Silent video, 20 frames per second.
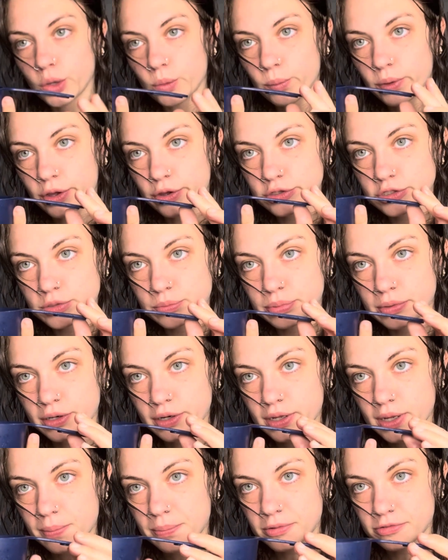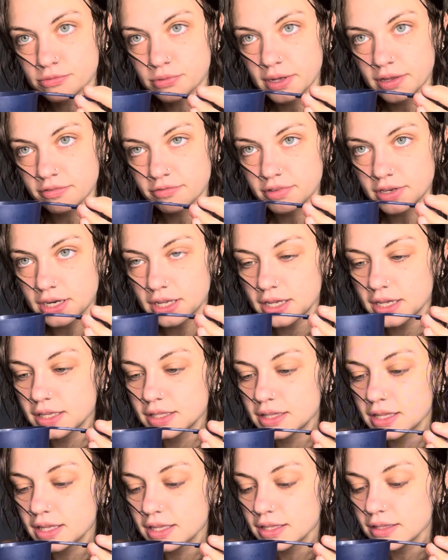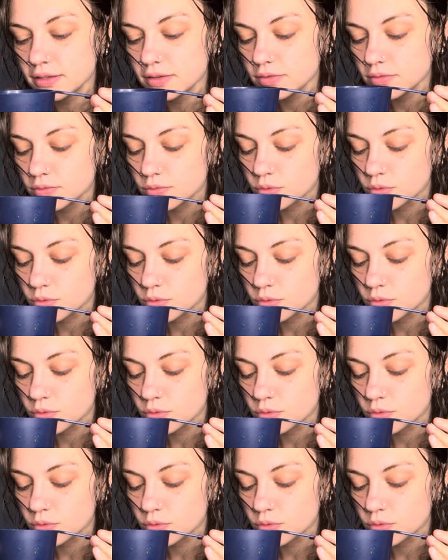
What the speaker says: We also put a cup of white vinegar in there.